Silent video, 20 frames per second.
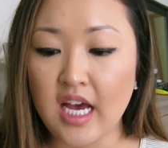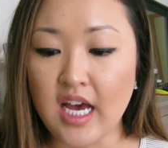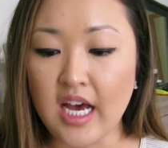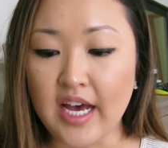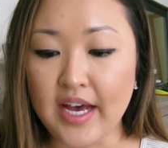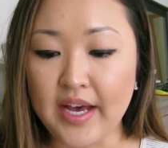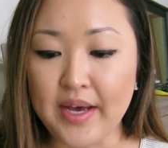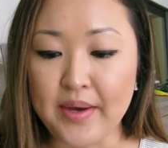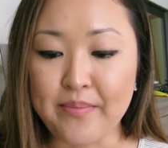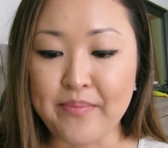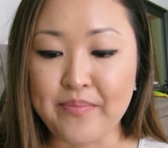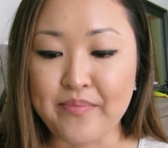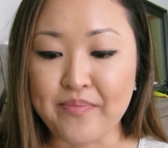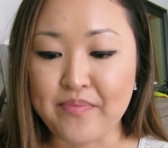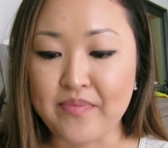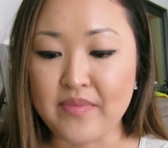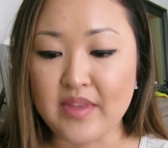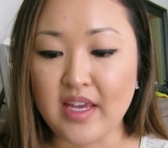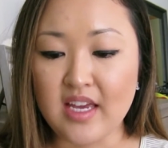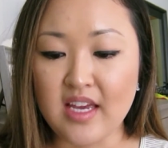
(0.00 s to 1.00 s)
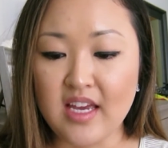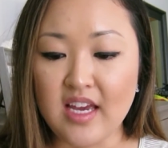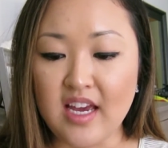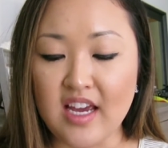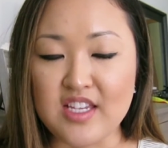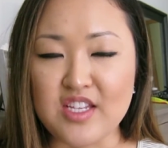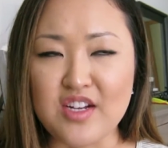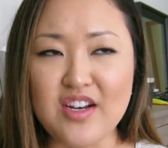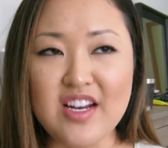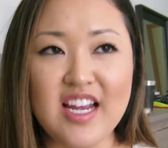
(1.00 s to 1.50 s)

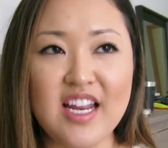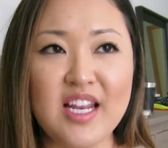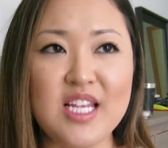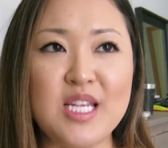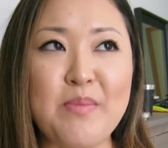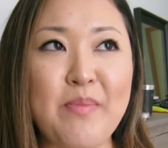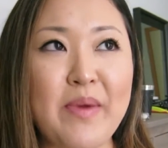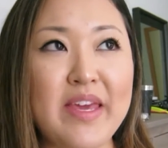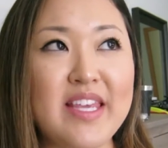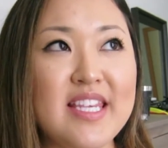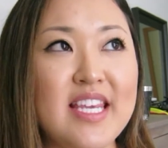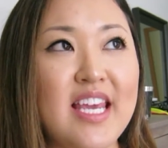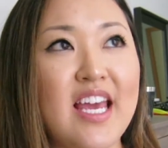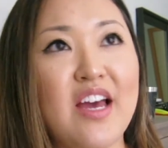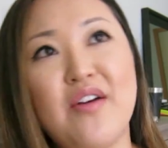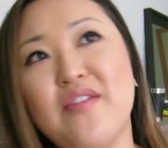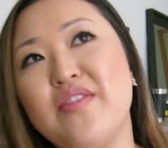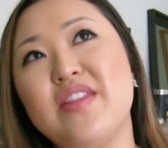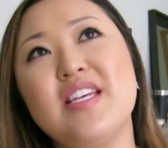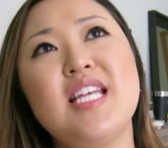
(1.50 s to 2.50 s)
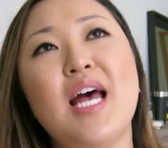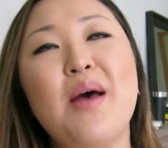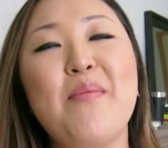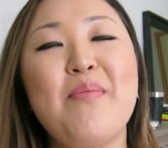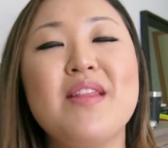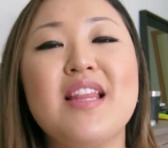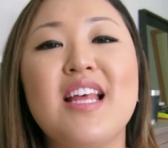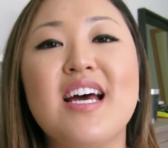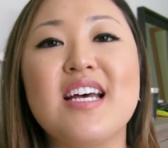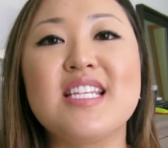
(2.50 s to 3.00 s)
I started kind of spacing out. This
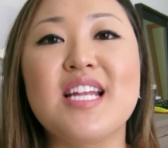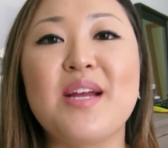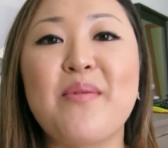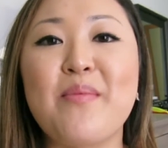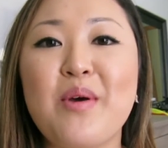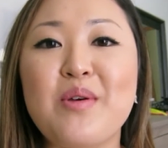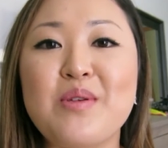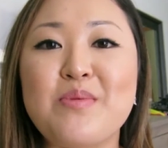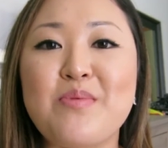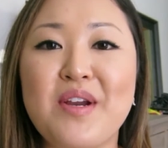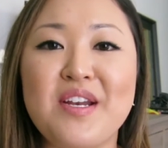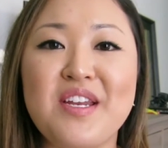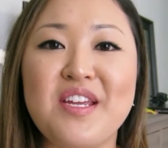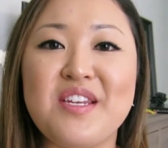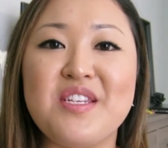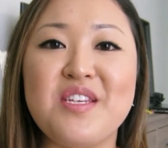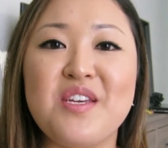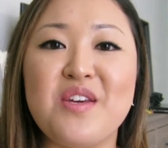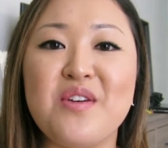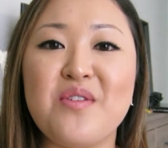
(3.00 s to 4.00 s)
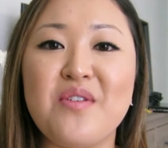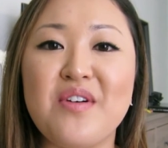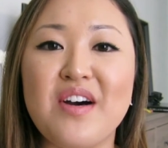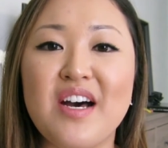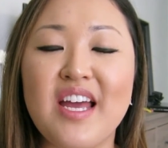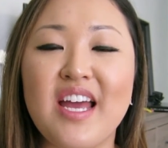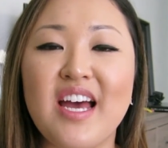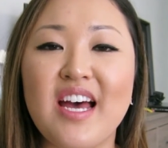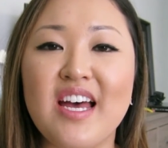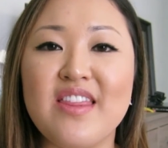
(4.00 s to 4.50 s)
happened last time I was pregnant too. I
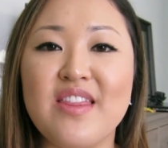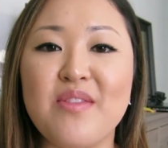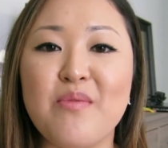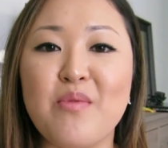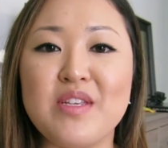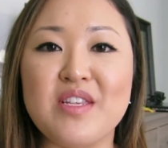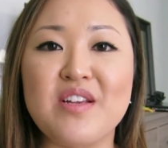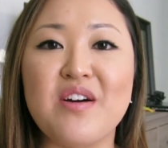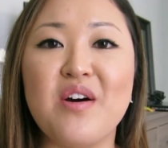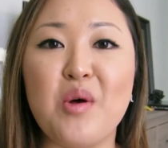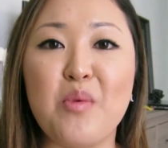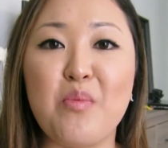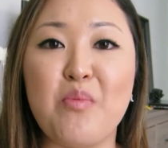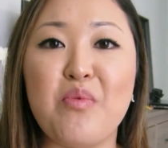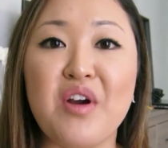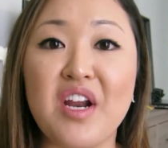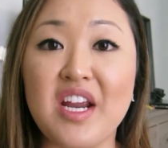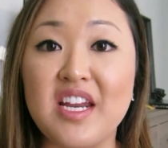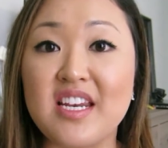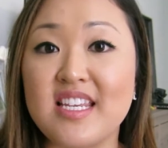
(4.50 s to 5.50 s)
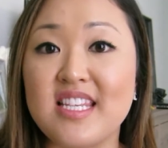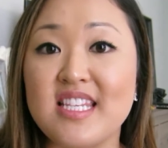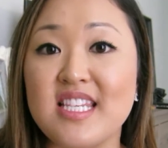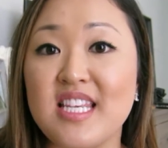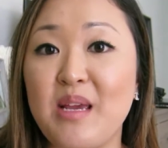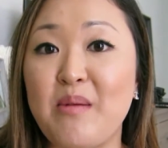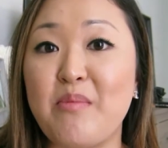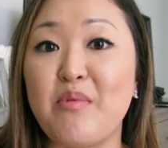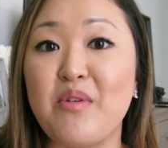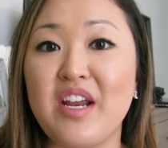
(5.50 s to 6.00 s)
had what's called
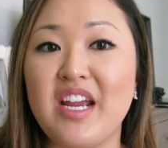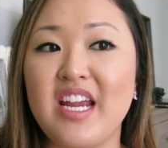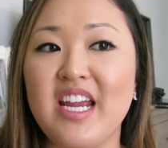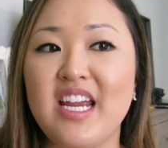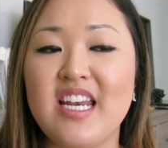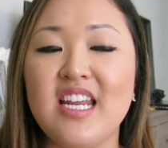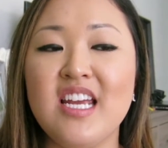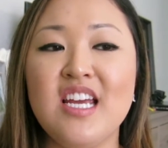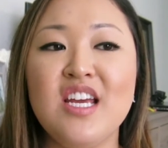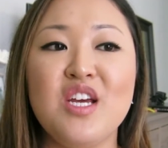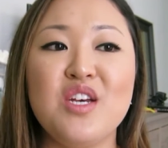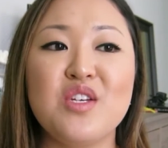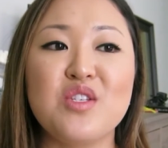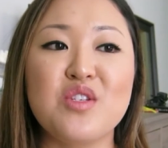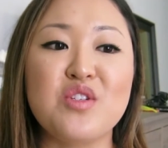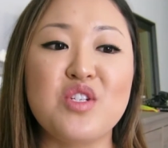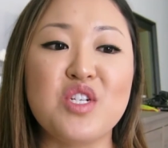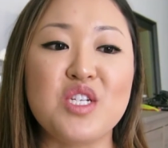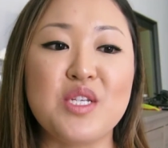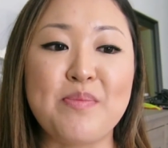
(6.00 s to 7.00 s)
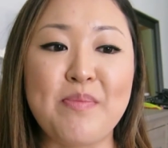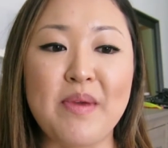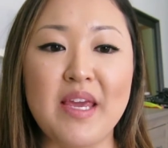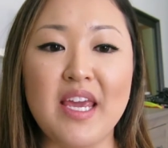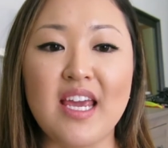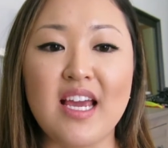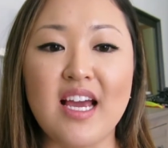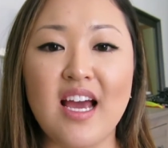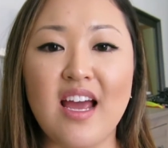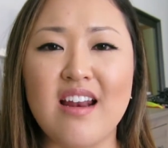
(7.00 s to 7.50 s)
pregnancy brain, so just
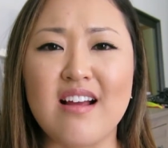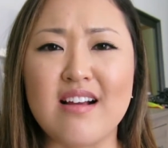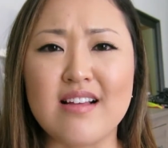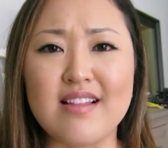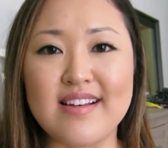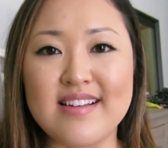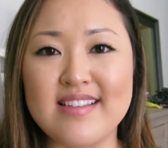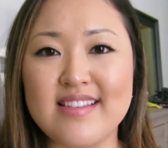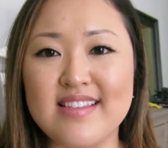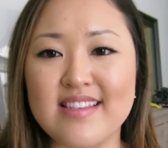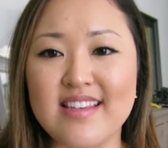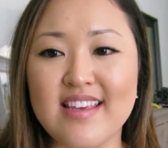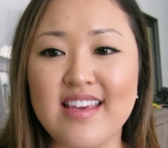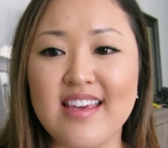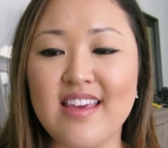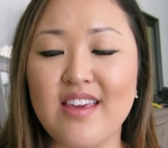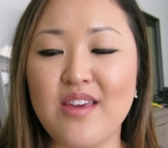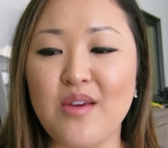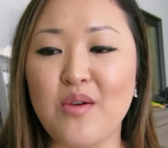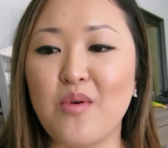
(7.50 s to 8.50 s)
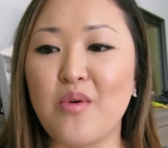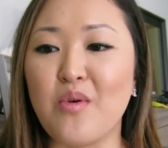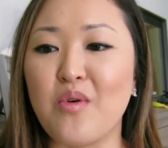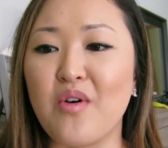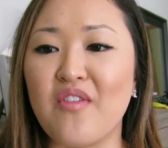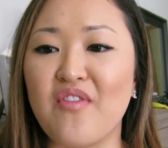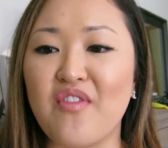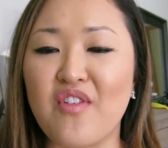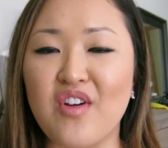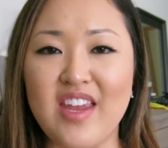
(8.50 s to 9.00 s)
being kind of klutzy
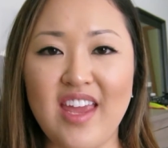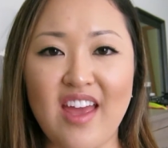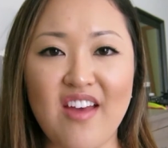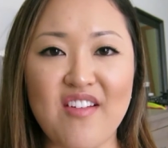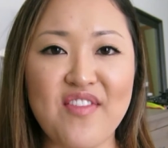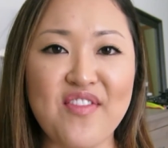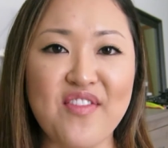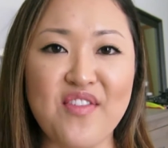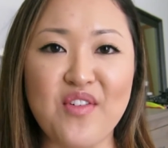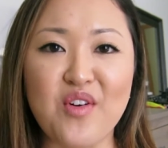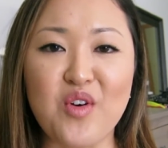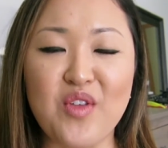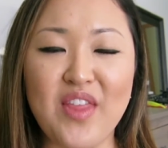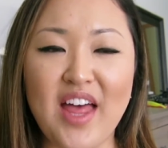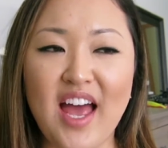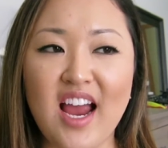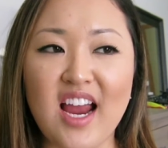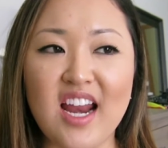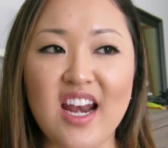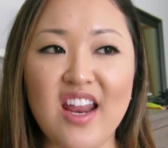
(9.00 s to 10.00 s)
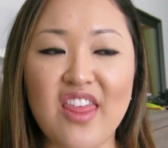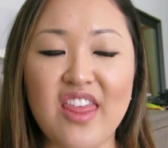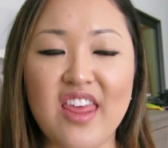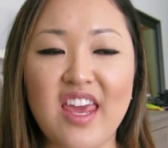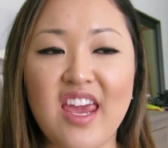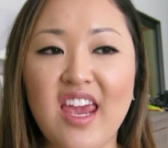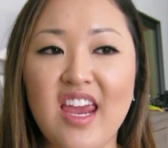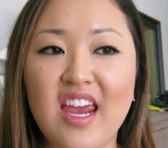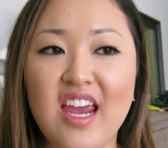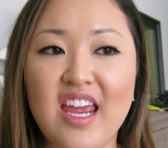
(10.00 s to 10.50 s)
or forgetful, that kind of
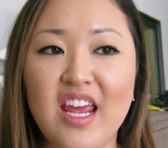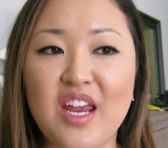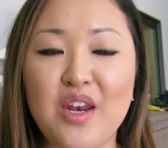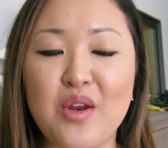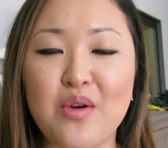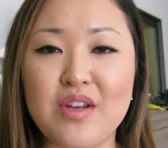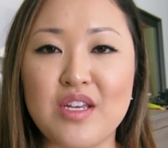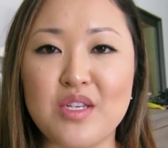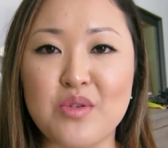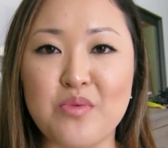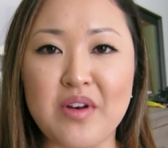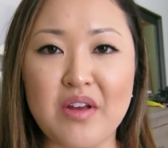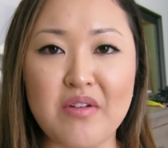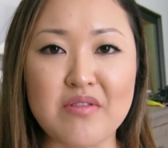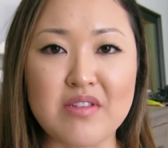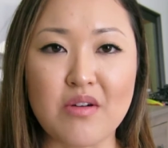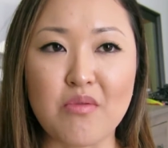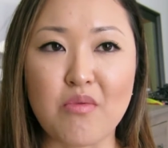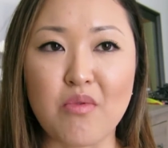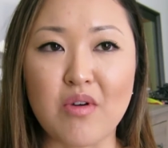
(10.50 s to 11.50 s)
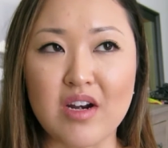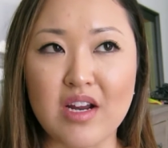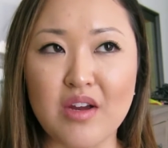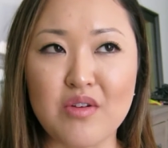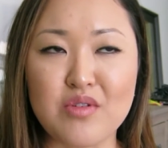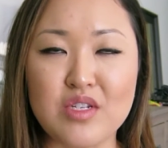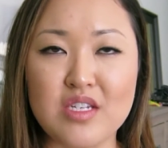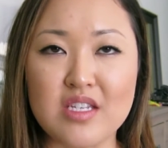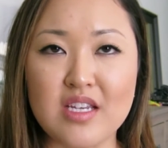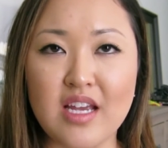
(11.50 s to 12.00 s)
thing. And I noticed when I was at work, I
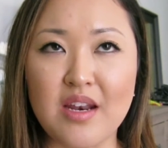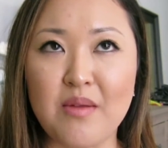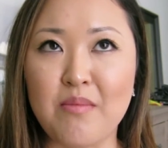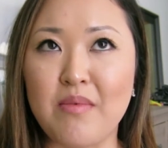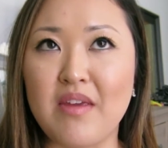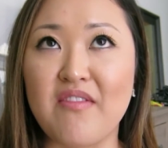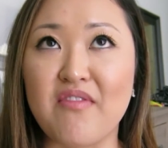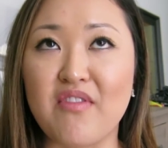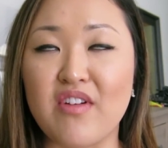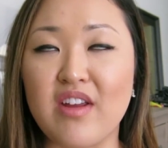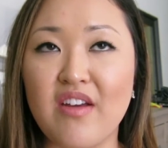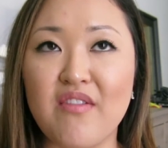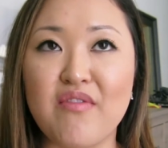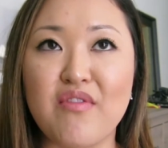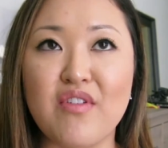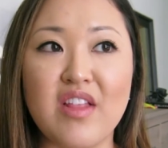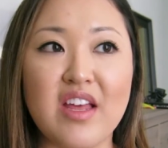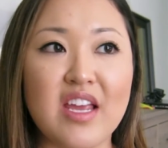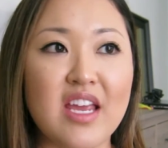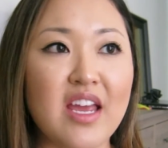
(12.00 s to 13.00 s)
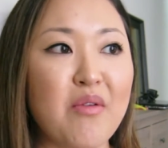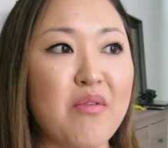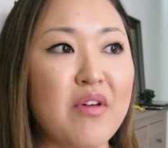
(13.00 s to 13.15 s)
was just kind of being forgetful, like I